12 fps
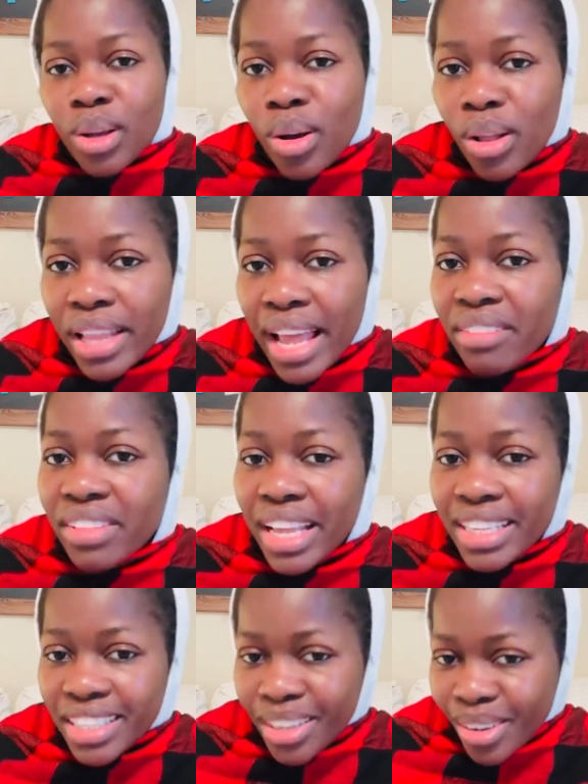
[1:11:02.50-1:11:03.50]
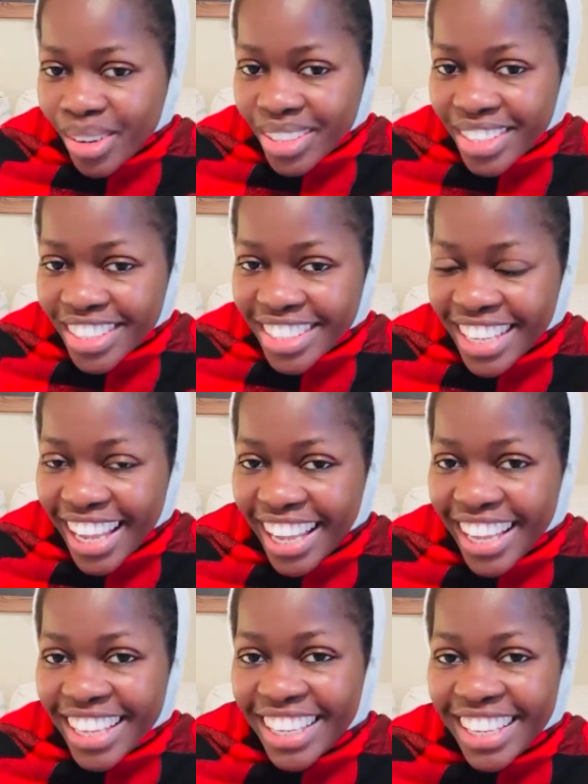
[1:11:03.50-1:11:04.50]
go live later on
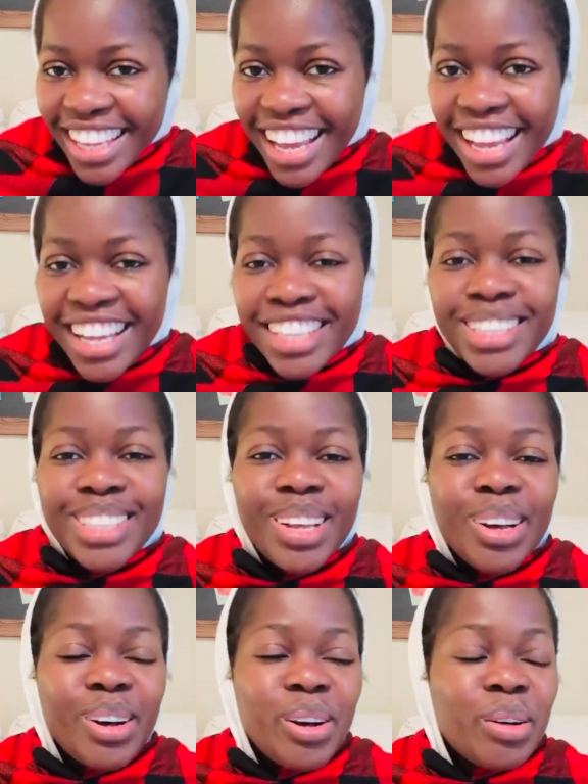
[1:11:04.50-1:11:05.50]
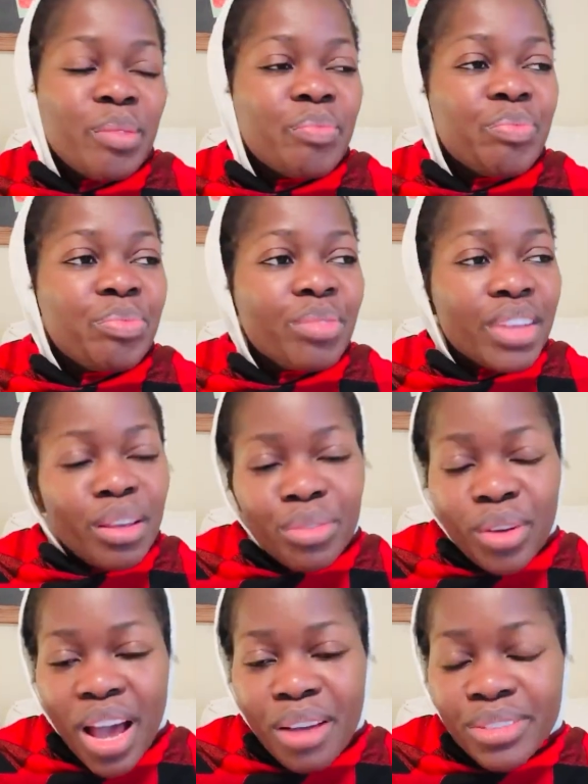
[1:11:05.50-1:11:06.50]
today. Yeah. So if
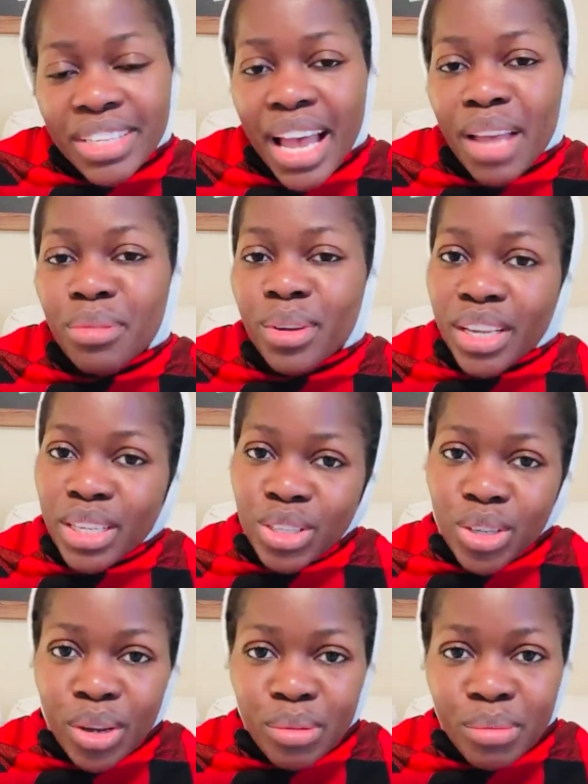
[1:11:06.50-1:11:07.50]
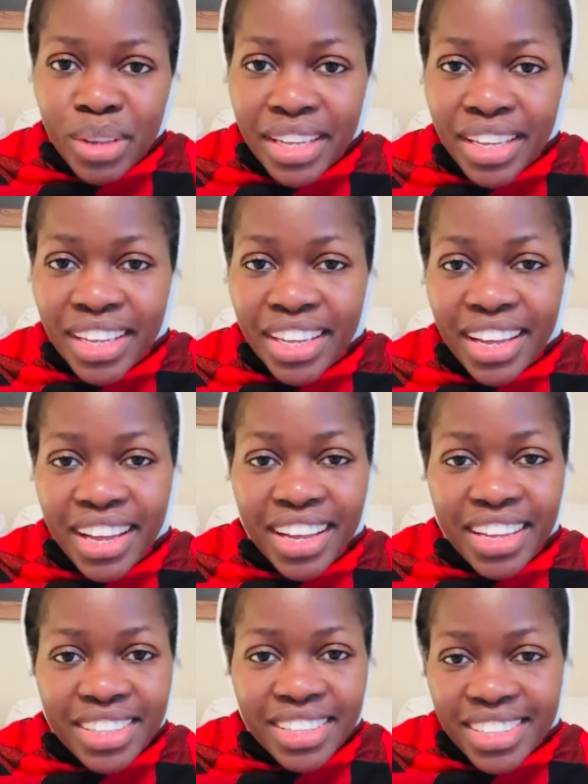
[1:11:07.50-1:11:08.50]
you have time, you can join me
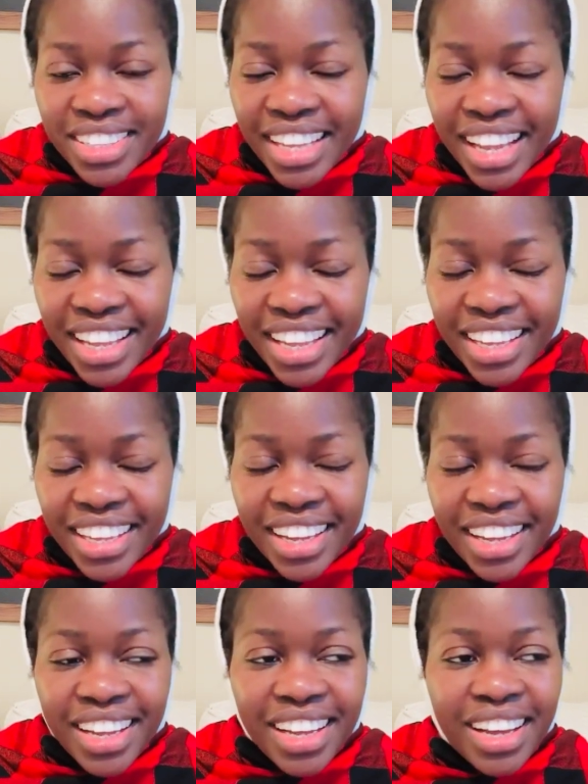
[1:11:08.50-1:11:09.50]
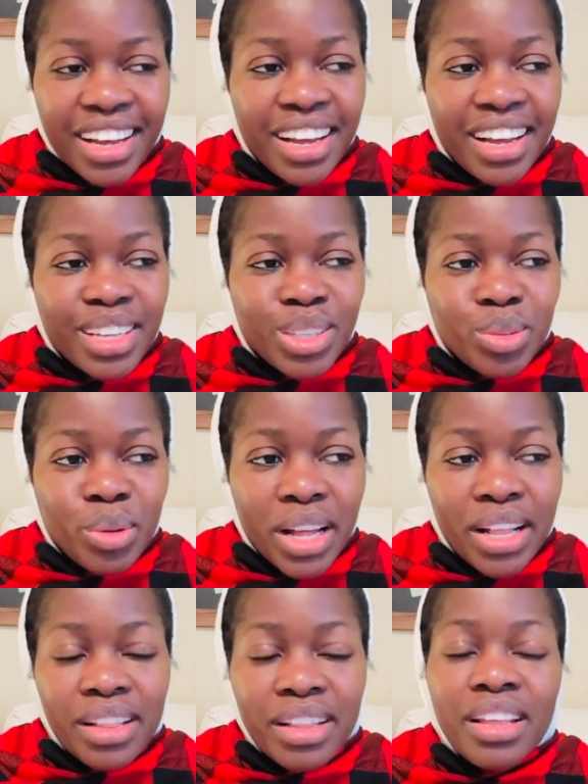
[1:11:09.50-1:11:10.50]
today as
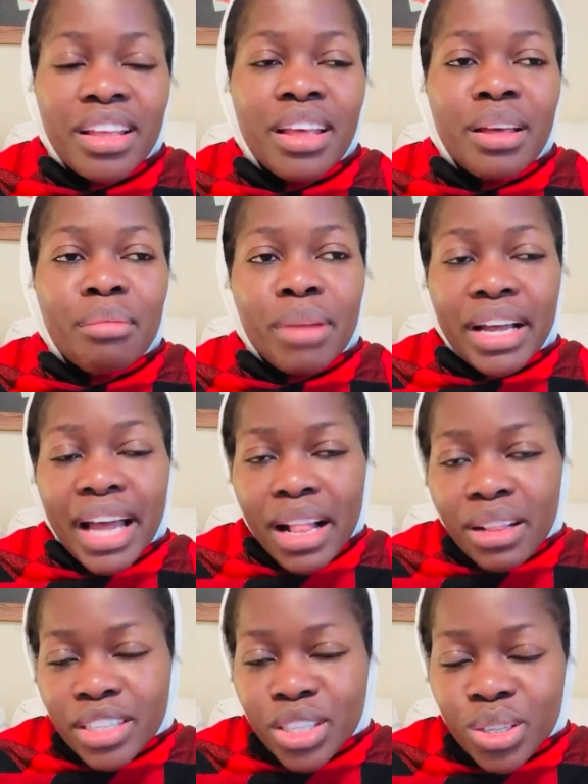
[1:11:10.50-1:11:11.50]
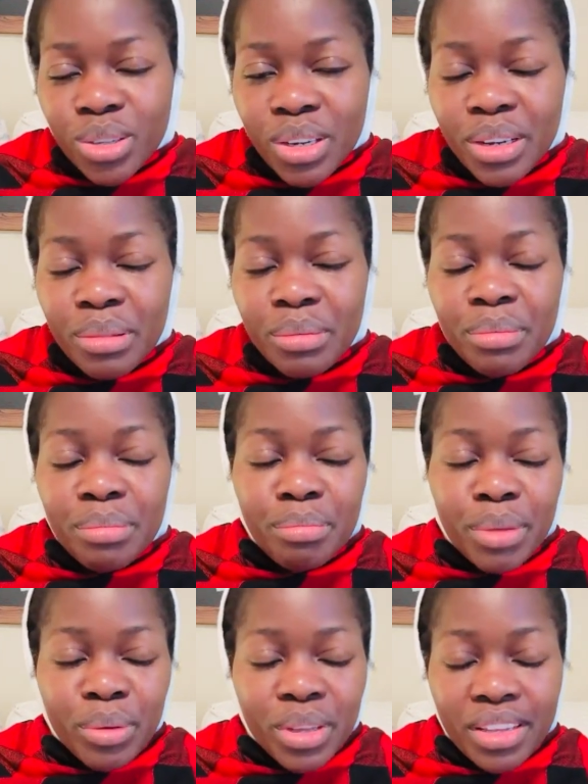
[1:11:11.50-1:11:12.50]
well. But I'll sure
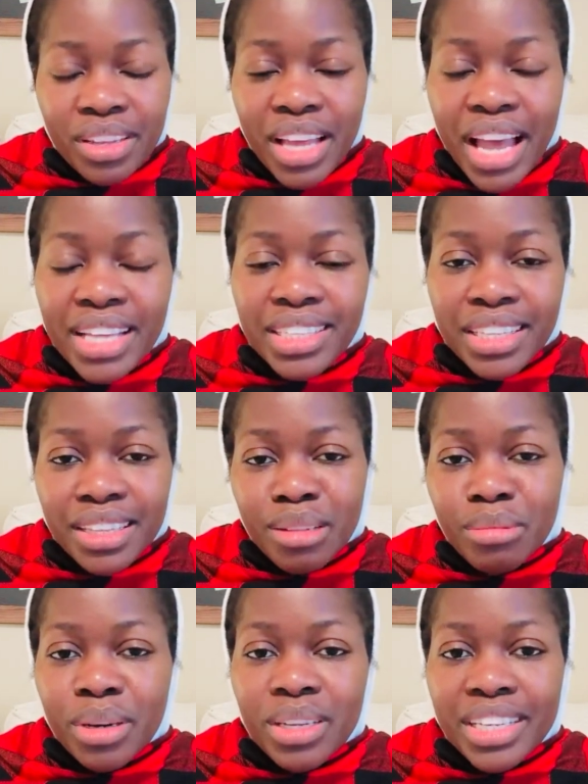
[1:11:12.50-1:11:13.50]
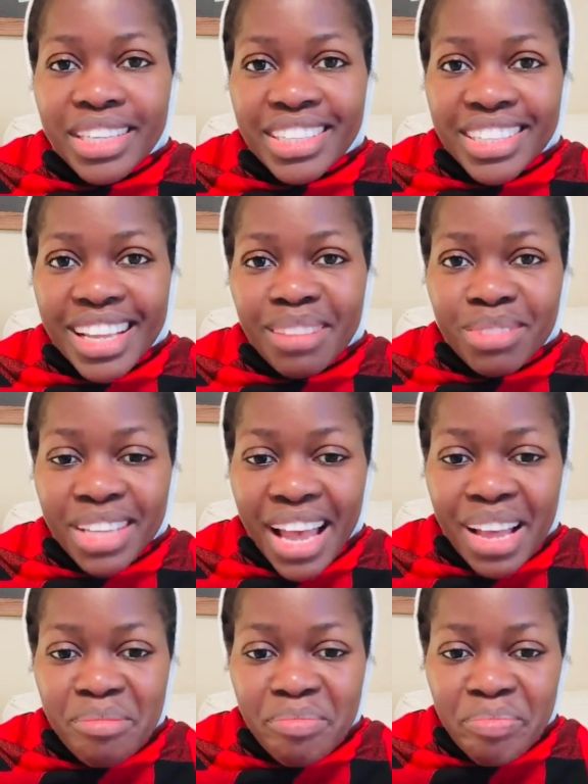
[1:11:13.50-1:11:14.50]
be with you guys in the morning, same
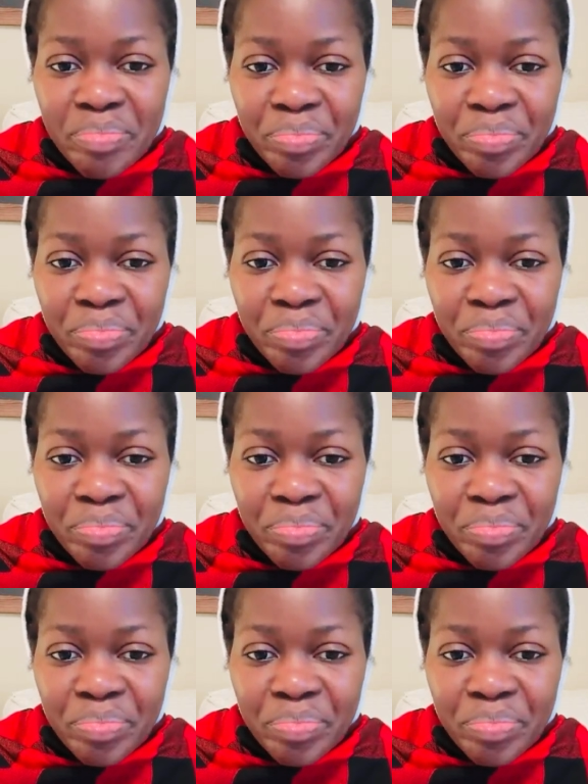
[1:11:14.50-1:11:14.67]
time,